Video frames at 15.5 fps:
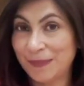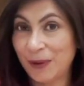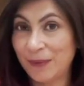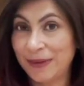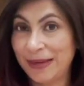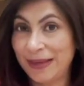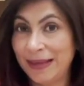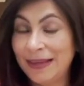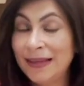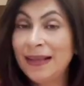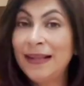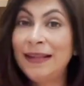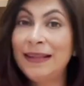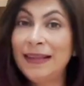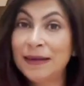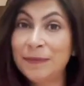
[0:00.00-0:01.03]
Okay,
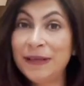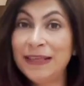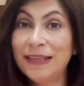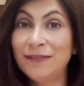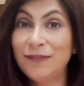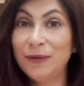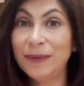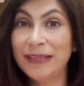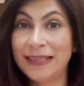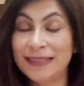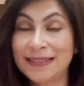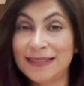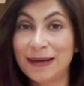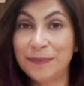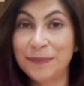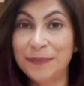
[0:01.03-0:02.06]
let me give you an
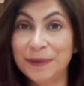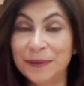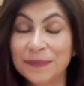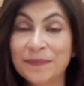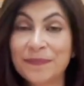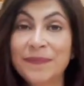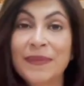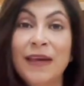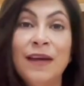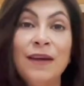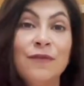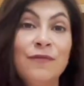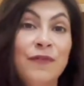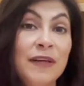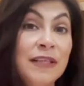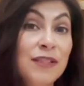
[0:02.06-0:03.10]
example.
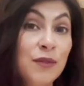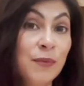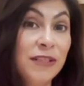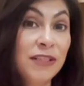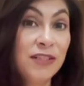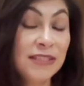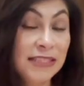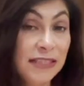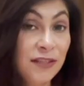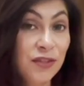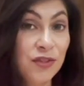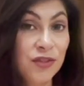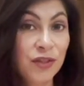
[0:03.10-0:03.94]
First, we teach